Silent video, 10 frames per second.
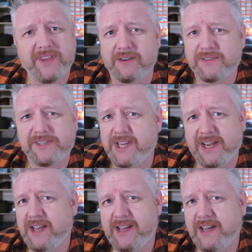don't
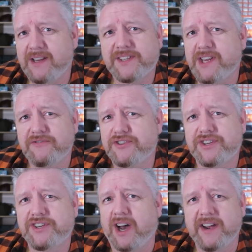uh,
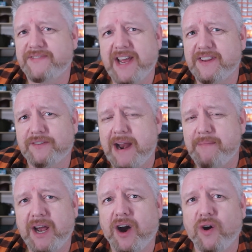don't dive down the
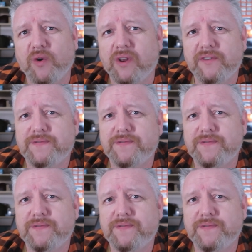rabbit hole